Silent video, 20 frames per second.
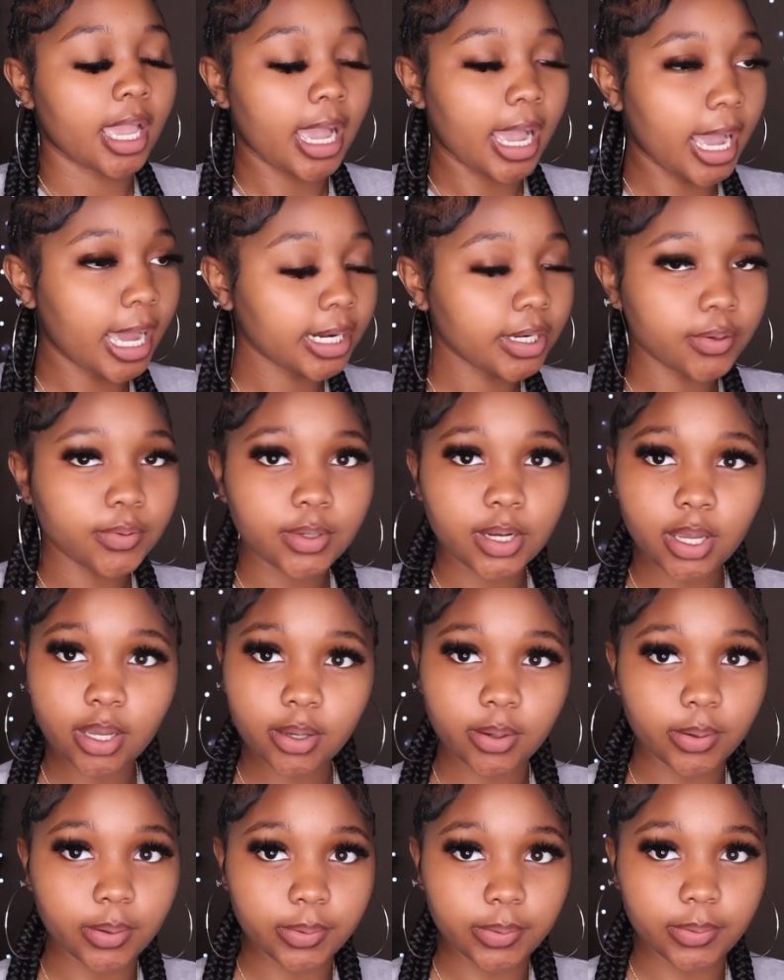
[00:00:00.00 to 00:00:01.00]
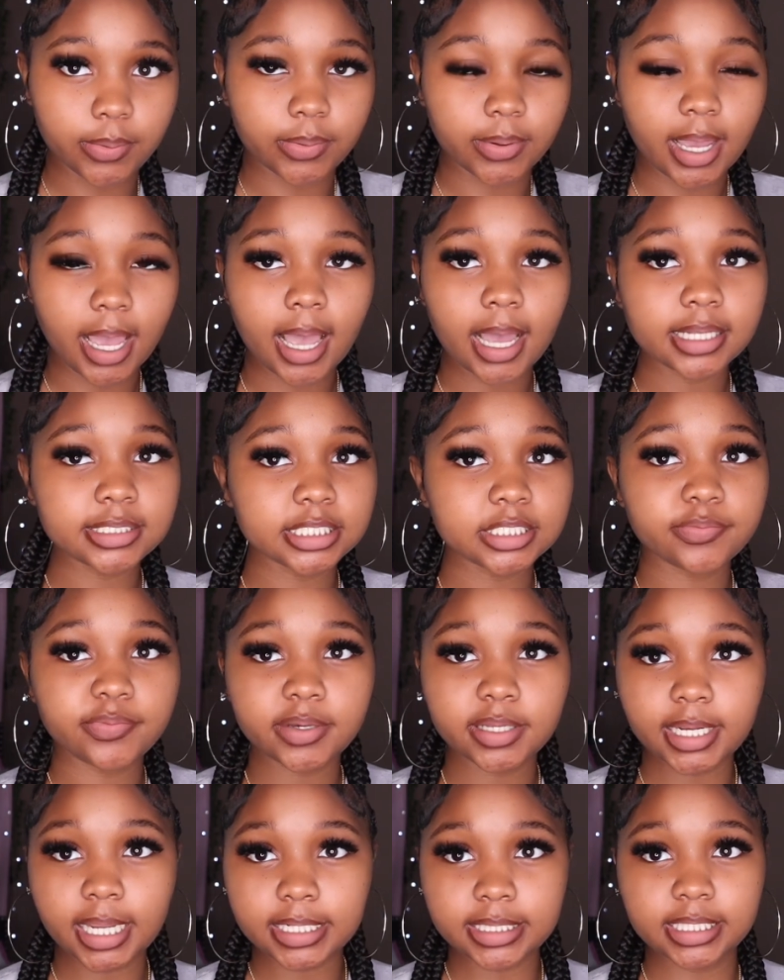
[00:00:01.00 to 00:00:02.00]
i don't know i just
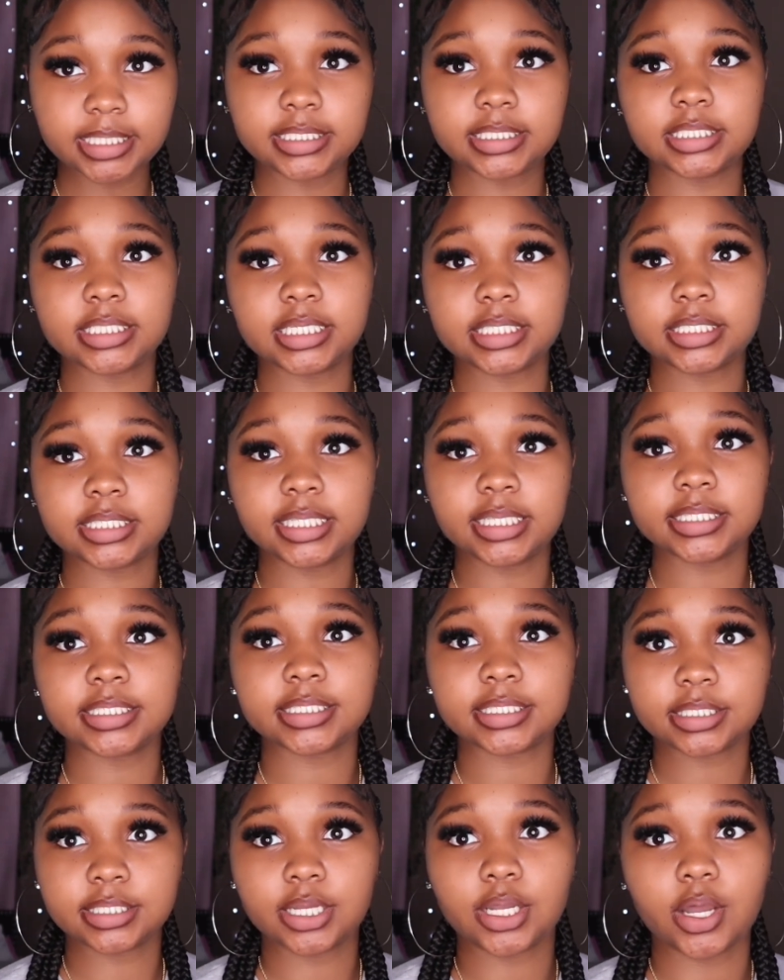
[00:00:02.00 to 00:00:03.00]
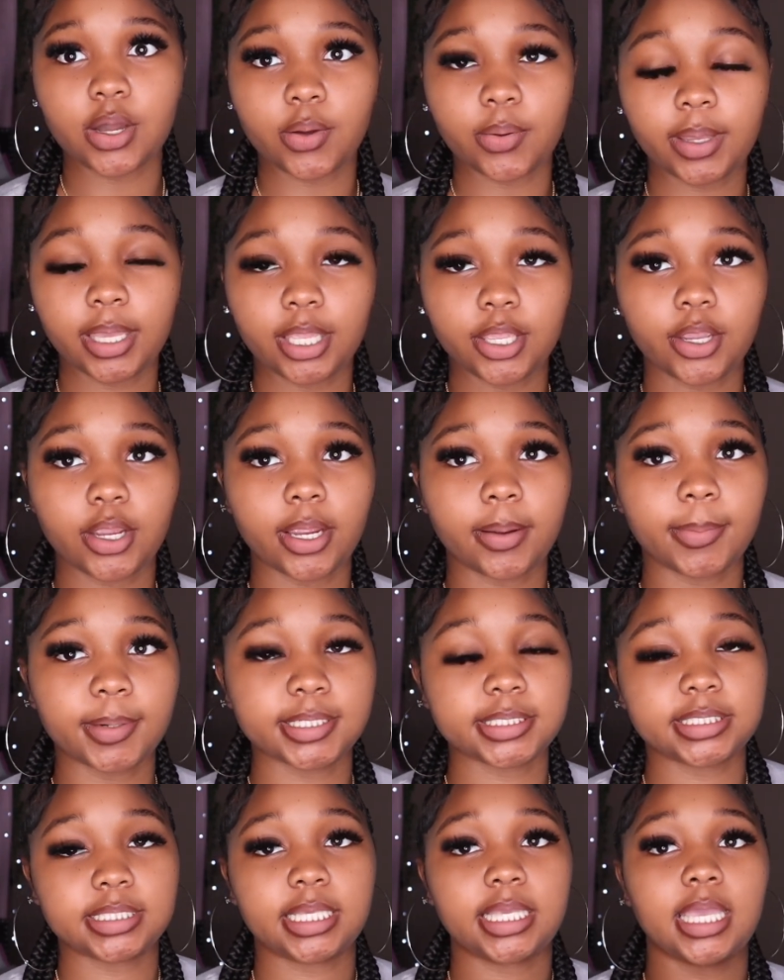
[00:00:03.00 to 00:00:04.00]
feel like this just needs to go in your
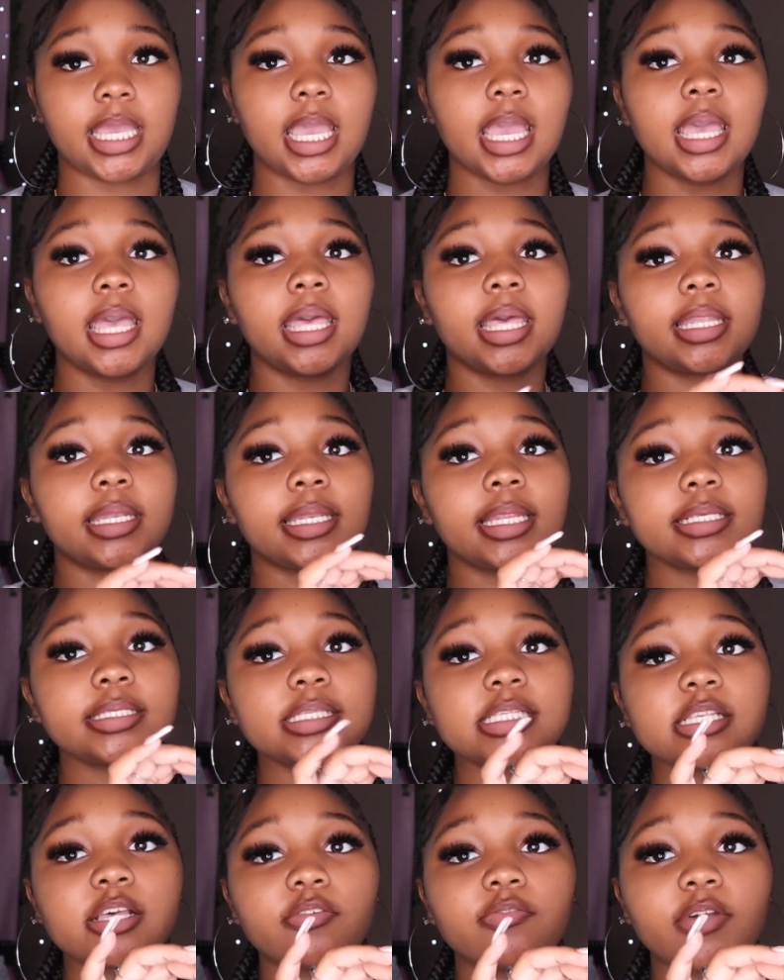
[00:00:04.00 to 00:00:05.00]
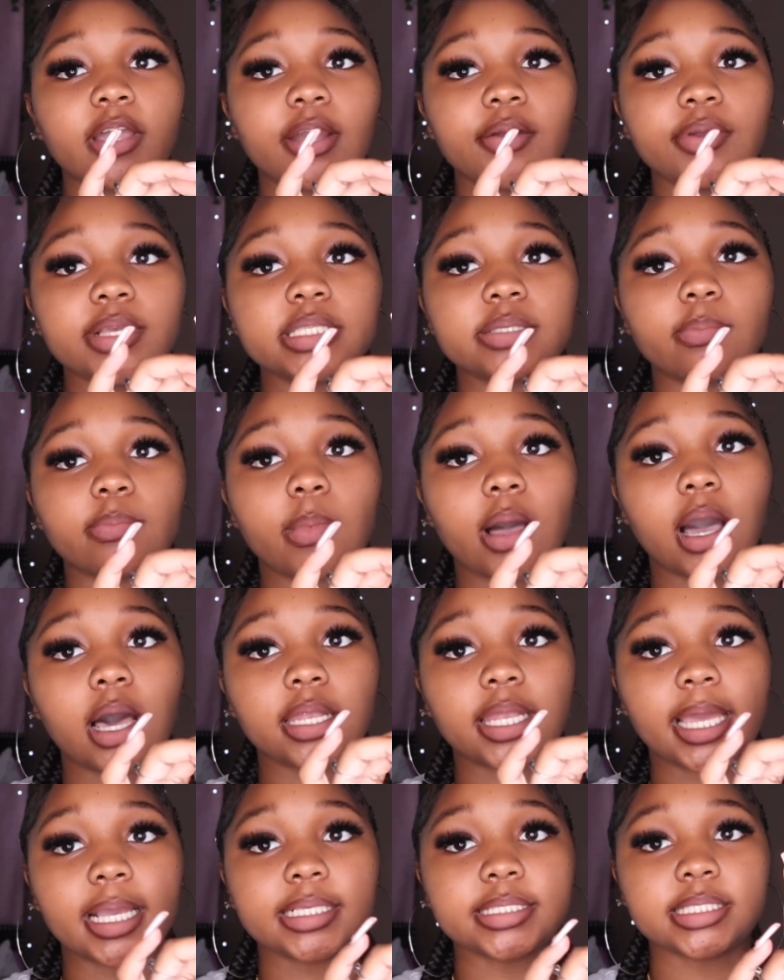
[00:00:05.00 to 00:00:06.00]
emergency kit this is a very small
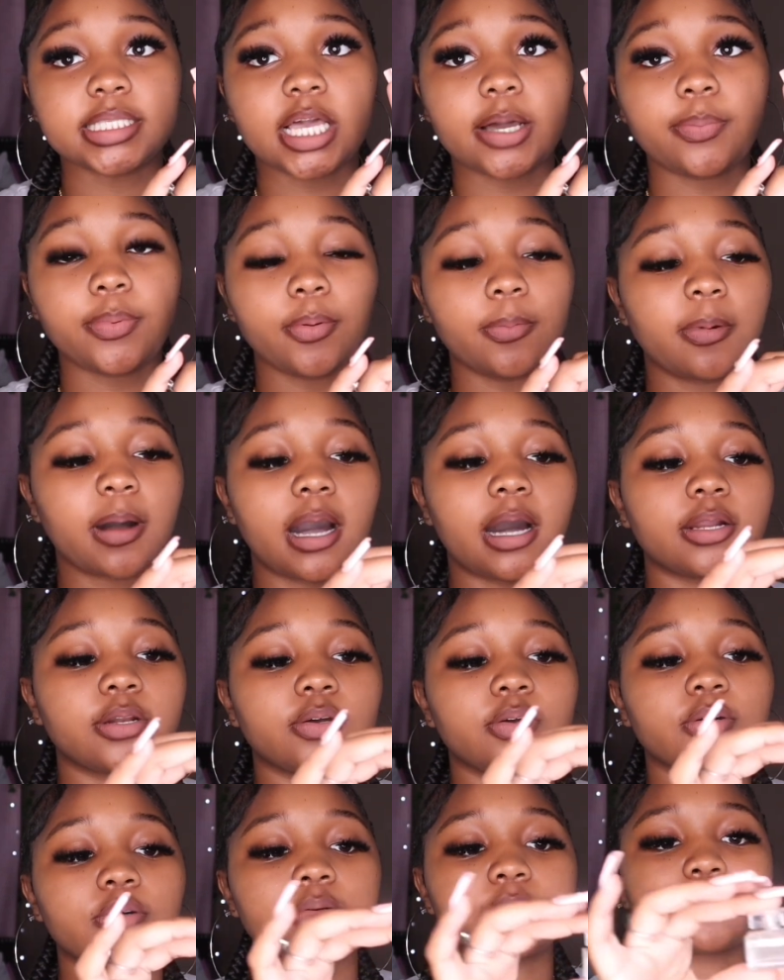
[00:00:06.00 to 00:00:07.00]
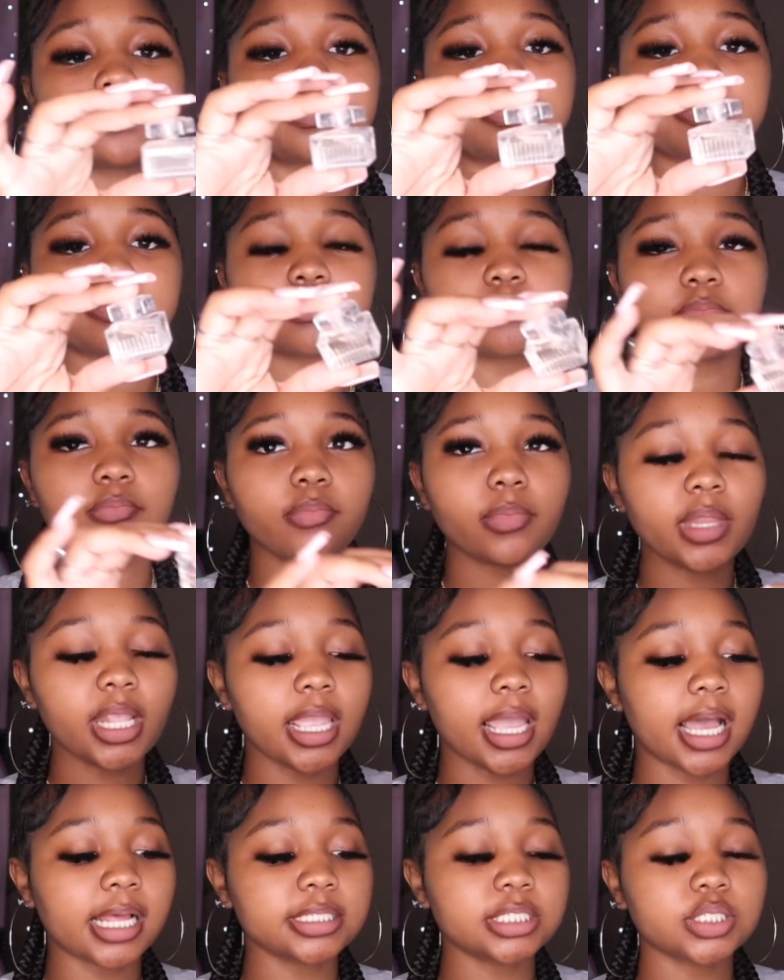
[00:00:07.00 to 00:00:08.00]
like sample bottle
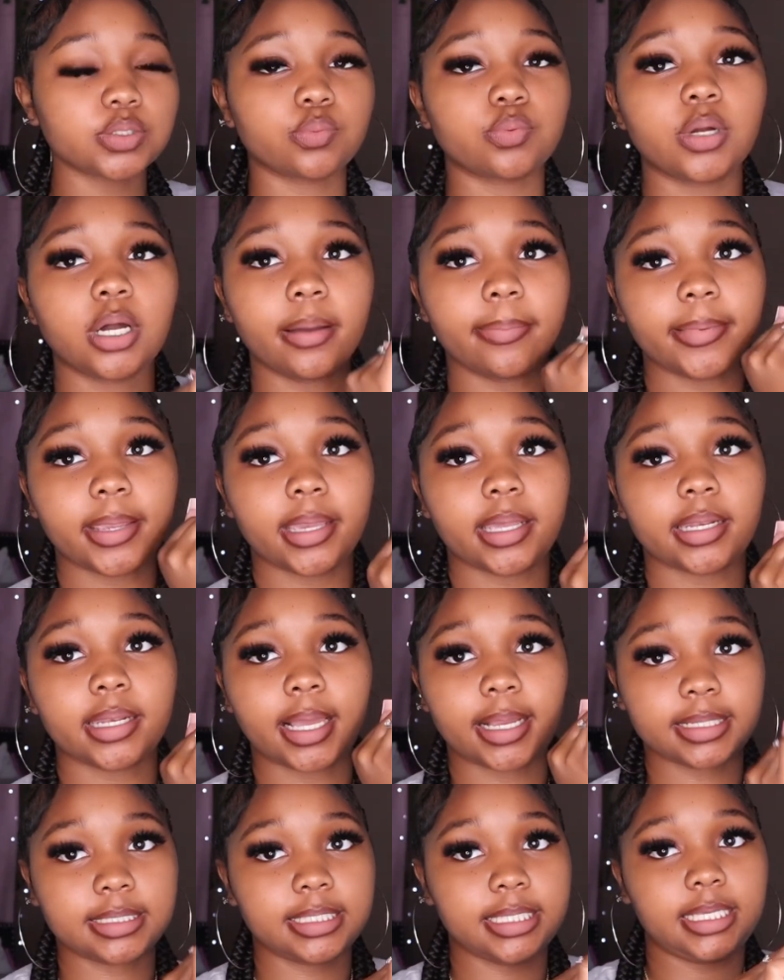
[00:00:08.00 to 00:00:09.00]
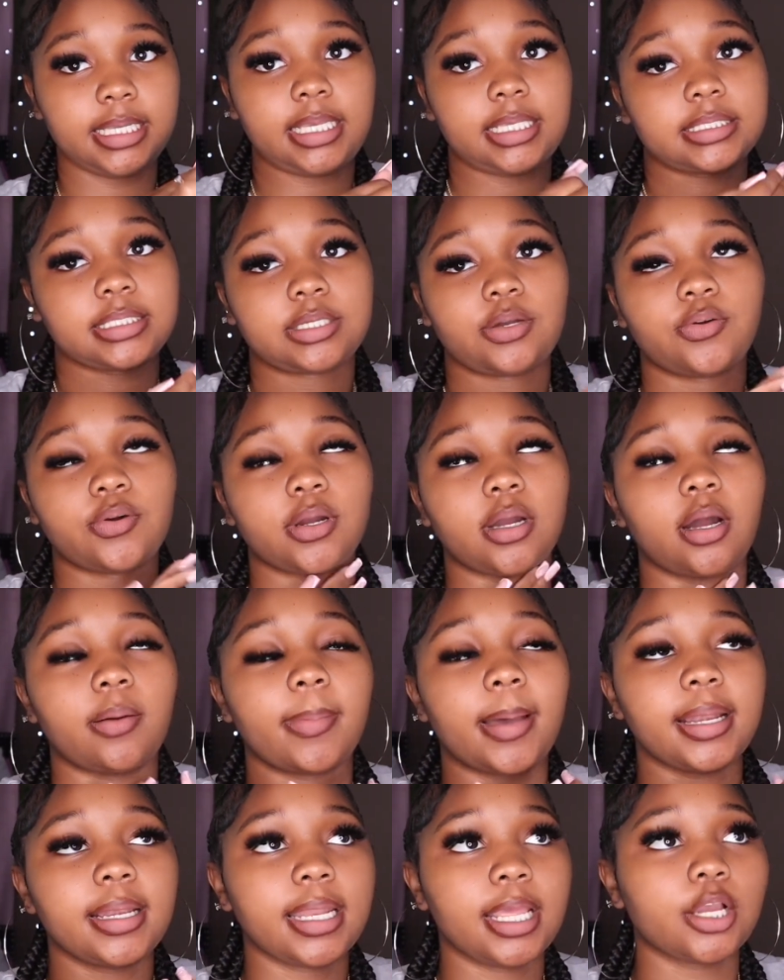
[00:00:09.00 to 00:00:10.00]
I just rub it like this or on
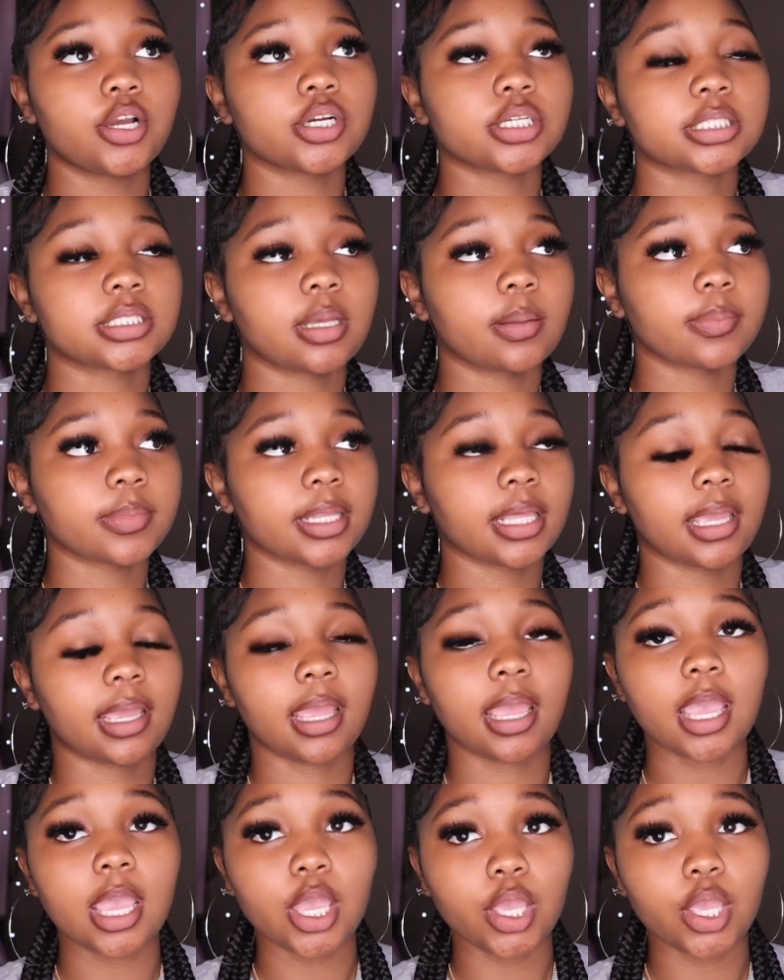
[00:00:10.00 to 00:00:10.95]
my neck or something.